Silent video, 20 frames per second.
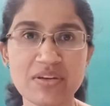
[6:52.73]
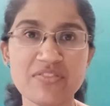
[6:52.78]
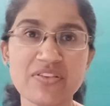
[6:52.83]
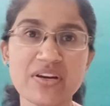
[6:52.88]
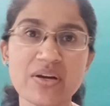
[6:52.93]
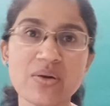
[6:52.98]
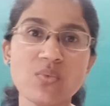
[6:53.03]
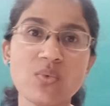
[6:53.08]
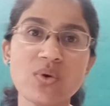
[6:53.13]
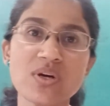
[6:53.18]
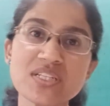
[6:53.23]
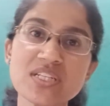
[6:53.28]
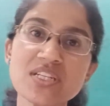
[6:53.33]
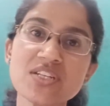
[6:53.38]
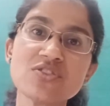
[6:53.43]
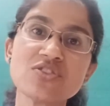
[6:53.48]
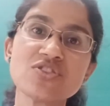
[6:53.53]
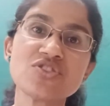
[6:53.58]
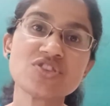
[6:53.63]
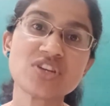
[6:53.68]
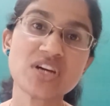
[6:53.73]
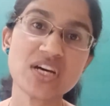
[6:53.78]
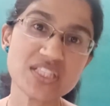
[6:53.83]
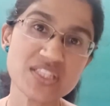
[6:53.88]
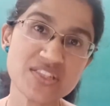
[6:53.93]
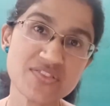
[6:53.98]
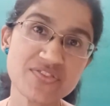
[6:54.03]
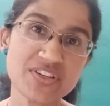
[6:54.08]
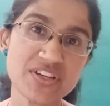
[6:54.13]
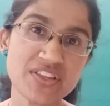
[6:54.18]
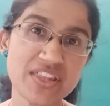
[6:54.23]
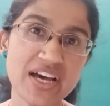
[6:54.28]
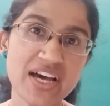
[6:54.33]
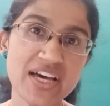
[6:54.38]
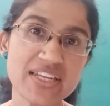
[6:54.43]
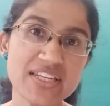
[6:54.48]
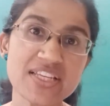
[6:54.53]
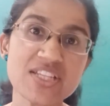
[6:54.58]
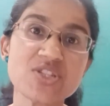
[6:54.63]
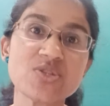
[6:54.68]
if I wanted to transfer
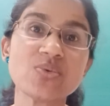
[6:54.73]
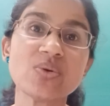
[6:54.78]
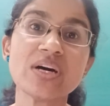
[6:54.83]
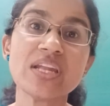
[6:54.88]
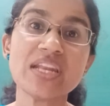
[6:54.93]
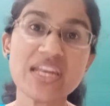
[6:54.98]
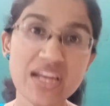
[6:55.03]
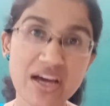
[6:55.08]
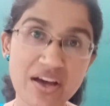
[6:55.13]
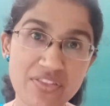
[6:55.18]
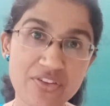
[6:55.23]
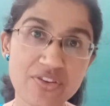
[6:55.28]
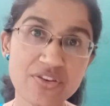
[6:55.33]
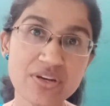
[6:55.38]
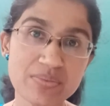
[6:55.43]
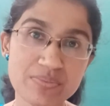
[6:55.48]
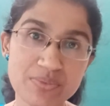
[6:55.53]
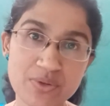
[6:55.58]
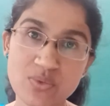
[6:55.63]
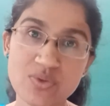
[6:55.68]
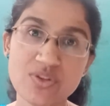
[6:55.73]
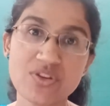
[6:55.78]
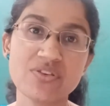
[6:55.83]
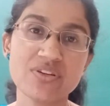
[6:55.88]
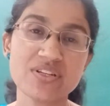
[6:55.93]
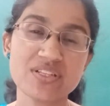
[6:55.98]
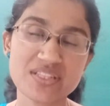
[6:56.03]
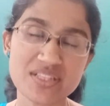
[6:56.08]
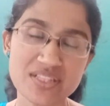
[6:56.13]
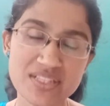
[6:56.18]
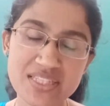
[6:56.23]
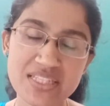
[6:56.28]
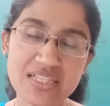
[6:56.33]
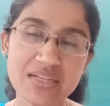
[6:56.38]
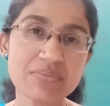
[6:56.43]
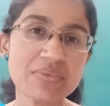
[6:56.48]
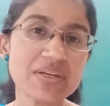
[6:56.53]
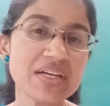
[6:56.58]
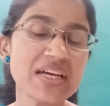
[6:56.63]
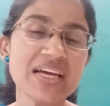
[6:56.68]
that into another computer or
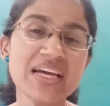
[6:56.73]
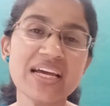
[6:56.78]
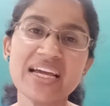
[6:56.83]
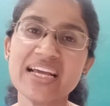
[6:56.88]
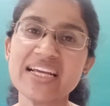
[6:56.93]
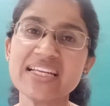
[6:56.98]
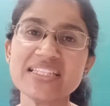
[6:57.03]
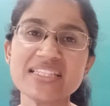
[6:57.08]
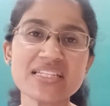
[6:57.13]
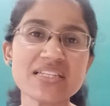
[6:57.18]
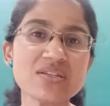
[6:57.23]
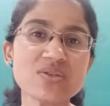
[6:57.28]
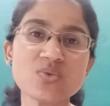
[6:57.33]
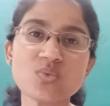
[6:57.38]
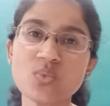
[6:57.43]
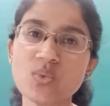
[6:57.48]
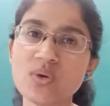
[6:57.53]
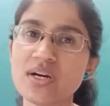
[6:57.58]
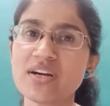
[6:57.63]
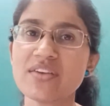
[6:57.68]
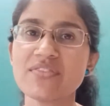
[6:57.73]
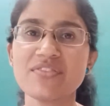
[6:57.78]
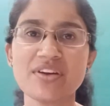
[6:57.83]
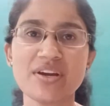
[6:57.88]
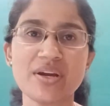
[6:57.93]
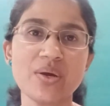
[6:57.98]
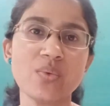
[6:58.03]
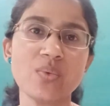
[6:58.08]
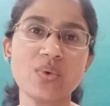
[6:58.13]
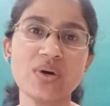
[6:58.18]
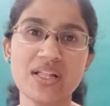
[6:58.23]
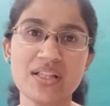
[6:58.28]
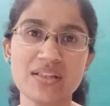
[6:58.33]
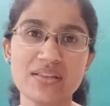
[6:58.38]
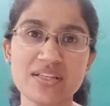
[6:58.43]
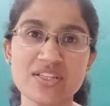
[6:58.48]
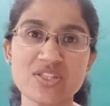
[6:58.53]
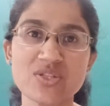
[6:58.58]
system, it didn't work very well.